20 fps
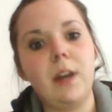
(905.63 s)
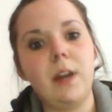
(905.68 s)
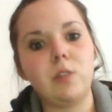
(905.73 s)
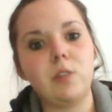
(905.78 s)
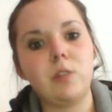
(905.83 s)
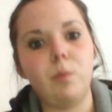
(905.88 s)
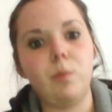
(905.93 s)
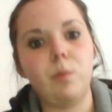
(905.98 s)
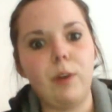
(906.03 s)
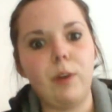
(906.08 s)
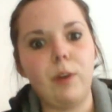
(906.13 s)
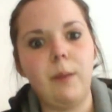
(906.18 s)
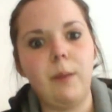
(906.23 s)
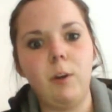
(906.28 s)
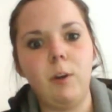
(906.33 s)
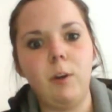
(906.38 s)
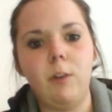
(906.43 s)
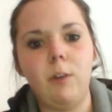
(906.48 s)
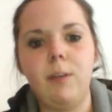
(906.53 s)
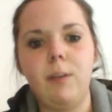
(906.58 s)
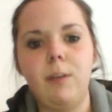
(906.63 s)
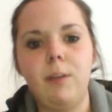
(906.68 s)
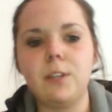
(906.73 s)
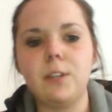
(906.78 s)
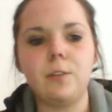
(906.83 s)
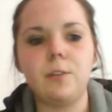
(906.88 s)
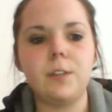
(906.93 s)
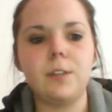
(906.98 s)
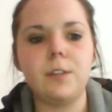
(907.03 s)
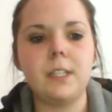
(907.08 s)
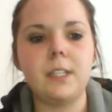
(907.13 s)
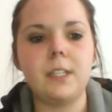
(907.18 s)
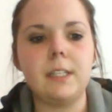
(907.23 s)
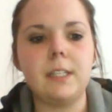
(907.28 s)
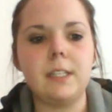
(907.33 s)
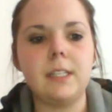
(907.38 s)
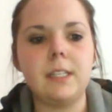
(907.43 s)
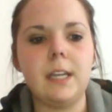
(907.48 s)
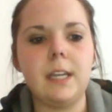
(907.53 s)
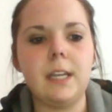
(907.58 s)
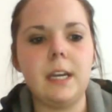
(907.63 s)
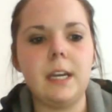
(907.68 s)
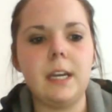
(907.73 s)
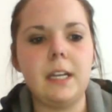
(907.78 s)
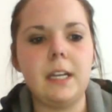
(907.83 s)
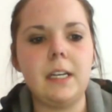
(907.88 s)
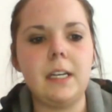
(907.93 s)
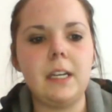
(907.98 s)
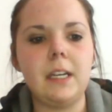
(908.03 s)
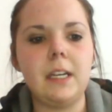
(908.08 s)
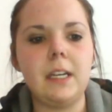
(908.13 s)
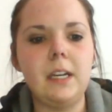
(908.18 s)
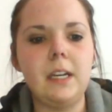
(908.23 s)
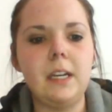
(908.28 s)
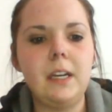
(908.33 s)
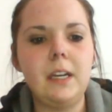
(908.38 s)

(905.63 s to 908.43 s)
actual primary resources and